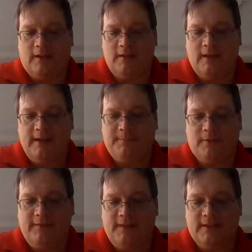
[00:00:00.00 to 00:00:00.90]
unlike
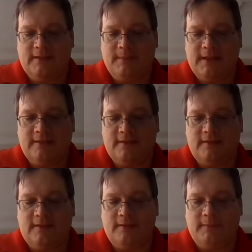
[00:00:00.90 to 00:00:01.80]
previous
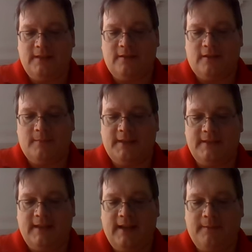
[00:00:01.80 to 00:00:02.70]
semesters, the midterm
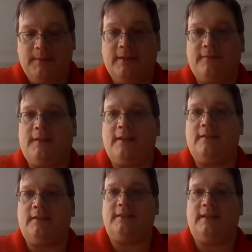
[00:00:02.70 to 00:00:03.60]
exam and the
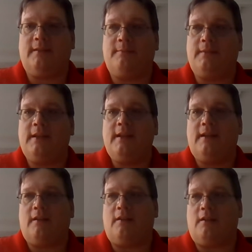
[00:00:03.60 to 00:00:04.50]
final exam
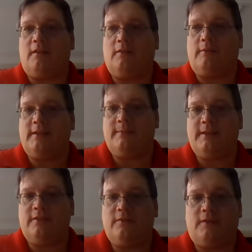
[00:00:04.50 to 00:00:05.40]
are going to
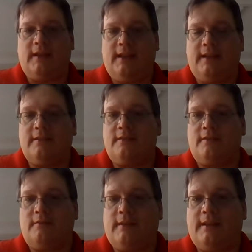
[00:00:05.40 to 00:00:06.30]
be short
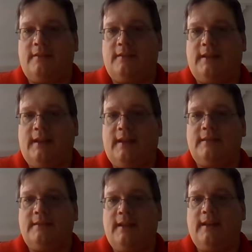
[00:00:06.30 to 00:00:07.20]
answer rather than
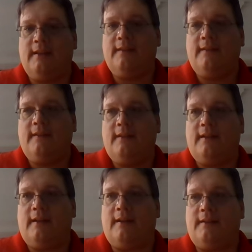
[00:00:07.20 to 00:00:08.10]
essay.
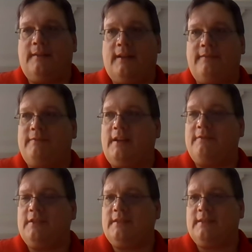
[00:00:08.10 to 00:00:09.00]

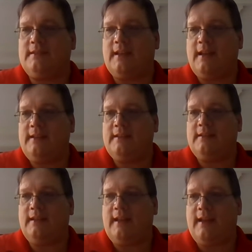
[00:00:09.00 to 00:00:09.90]
I've just
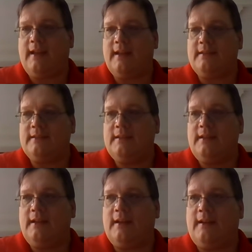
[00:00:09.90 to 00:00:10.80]
decided that
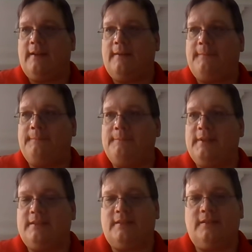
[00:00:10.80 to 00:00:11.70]

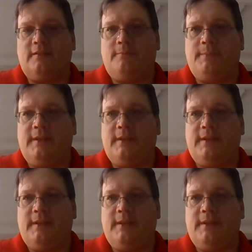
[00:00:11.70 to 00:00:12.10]
it's a little